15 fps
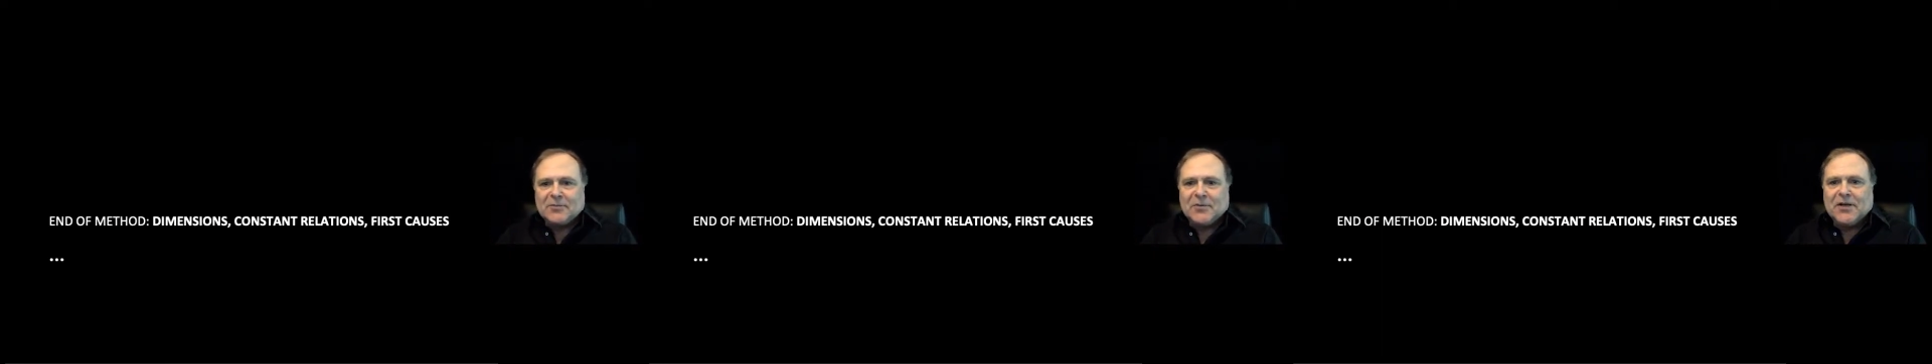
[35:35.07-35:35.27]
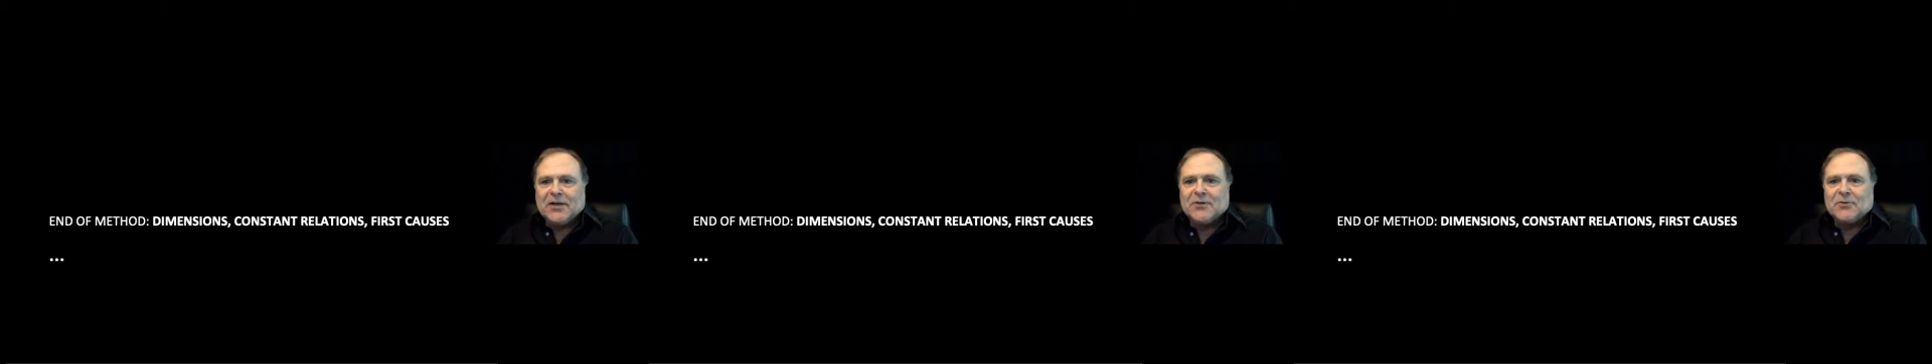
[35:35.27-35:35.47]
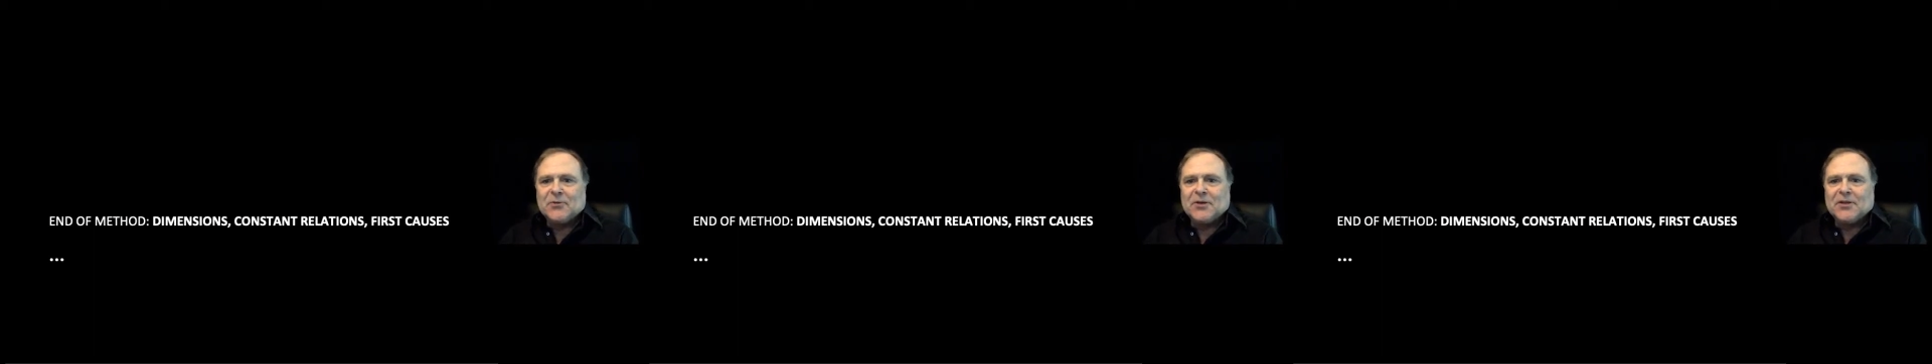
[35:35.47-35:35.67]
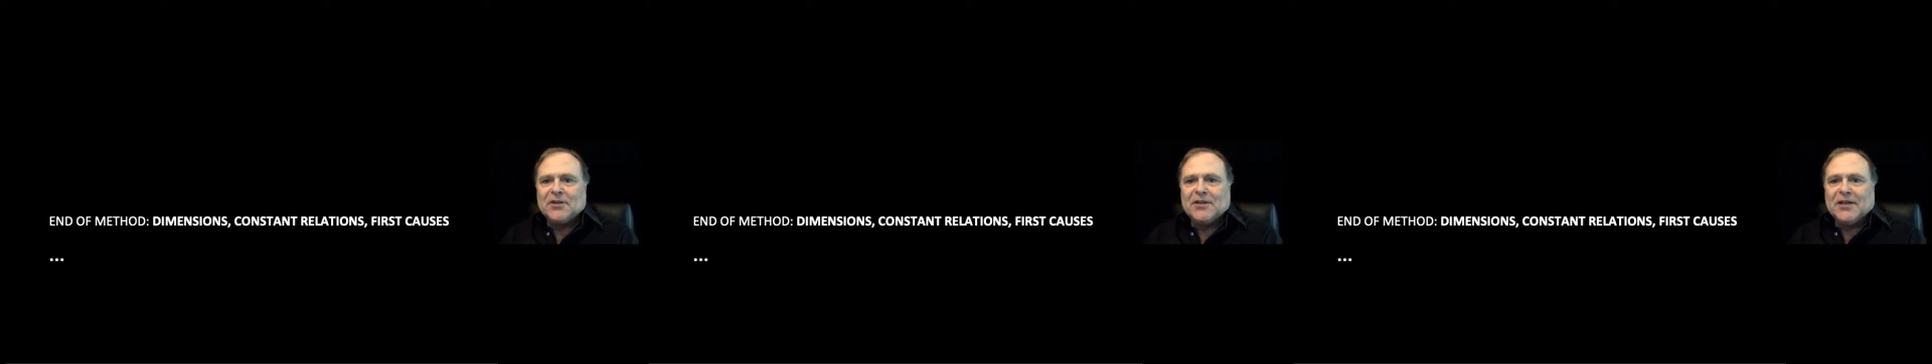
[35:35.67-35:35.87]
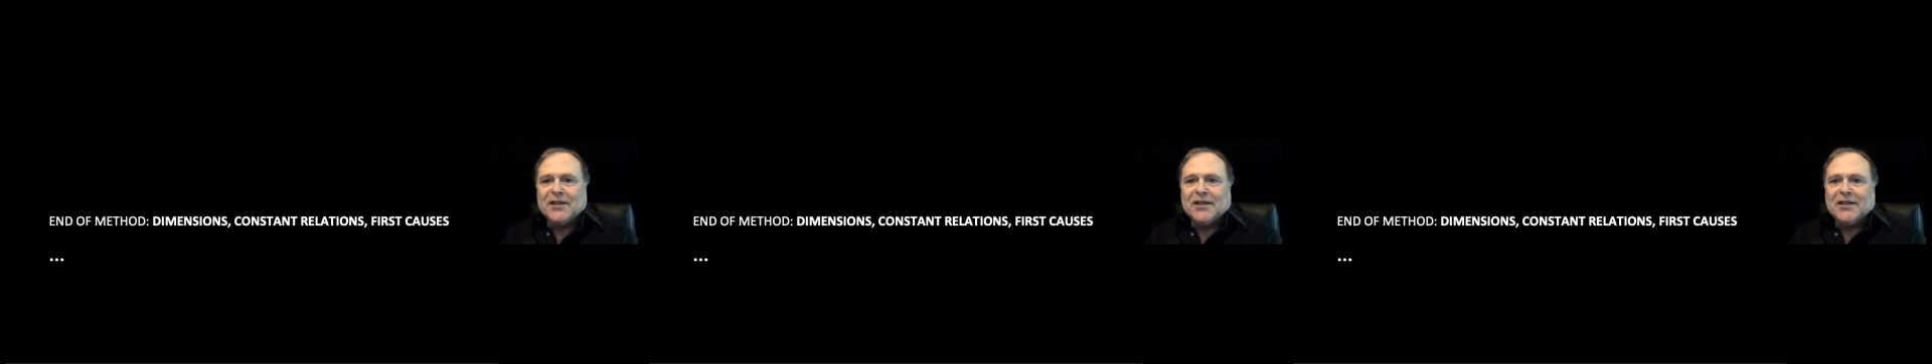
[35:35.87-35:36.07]
minute with
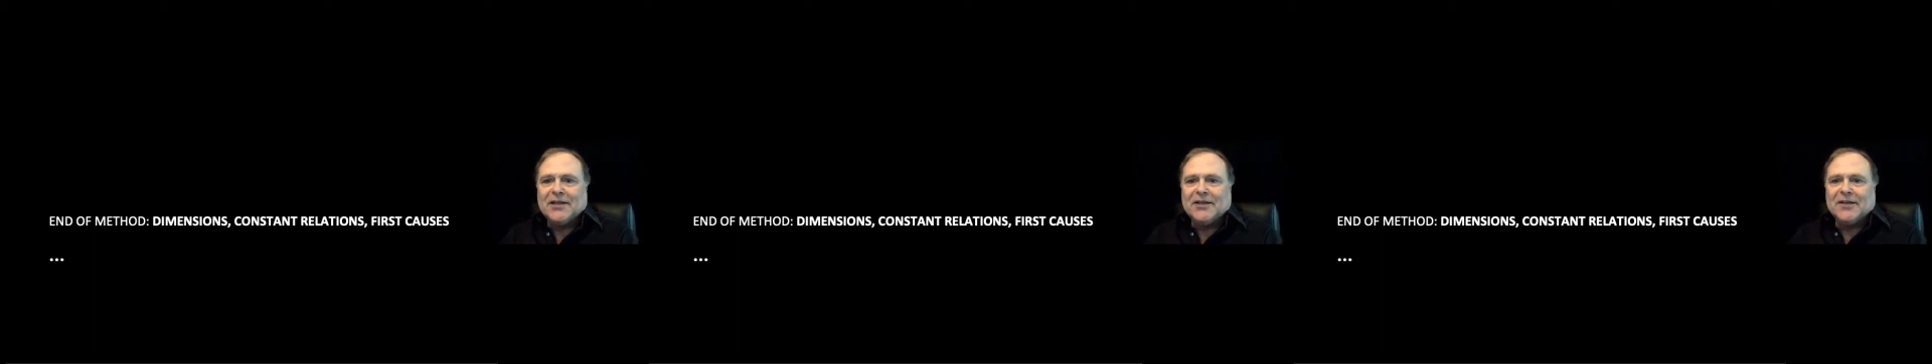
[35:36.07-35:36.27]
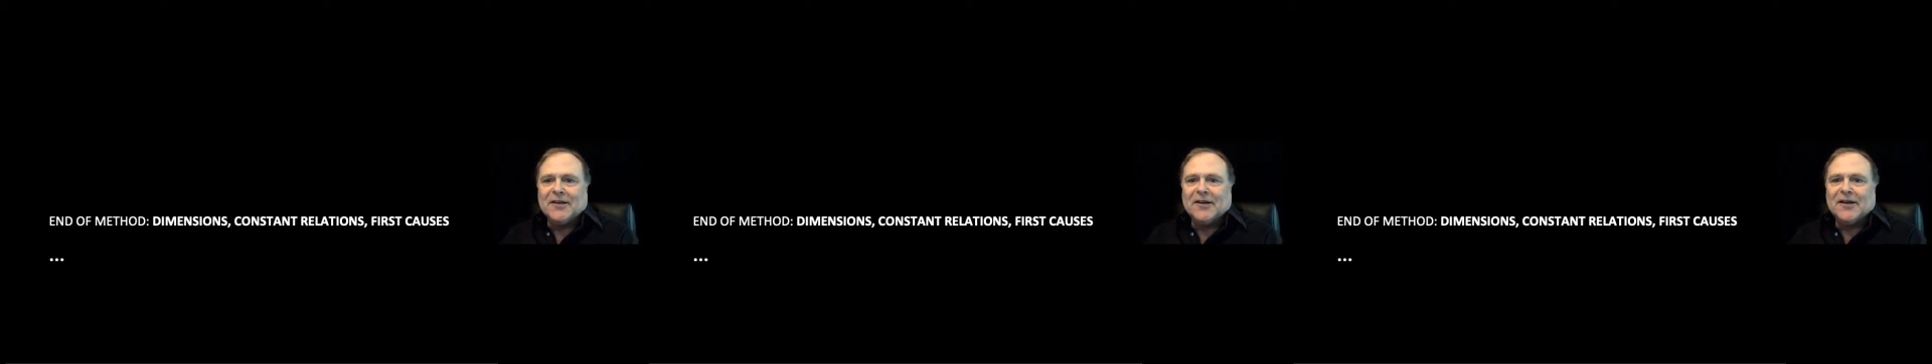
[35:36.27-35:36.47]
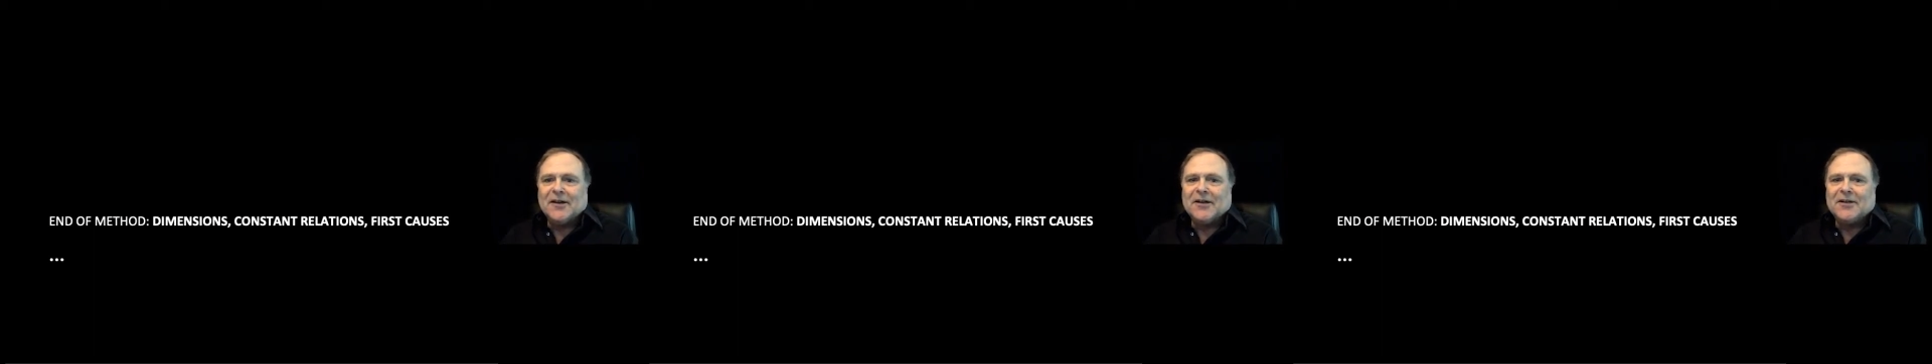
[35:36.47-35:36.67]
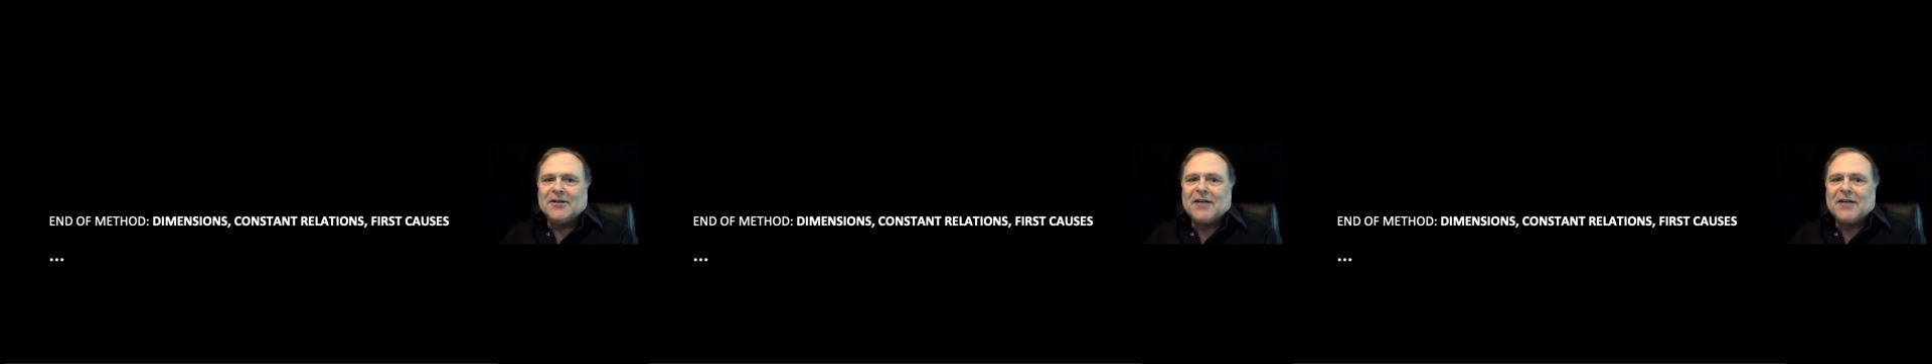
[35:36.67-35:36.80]
the